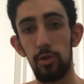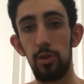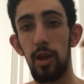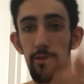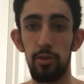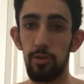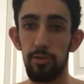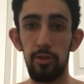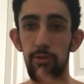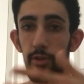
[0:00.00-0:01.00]
less
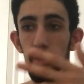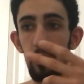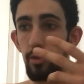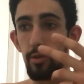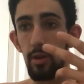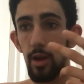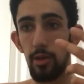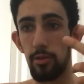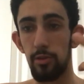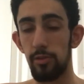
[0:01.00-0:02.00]
illnesses
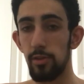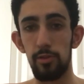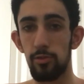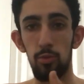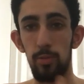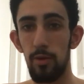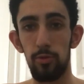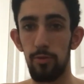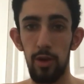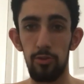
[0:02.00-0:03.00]
and diseases will be able
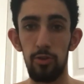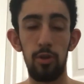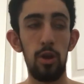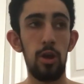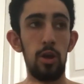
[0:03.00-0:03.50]
to affect you.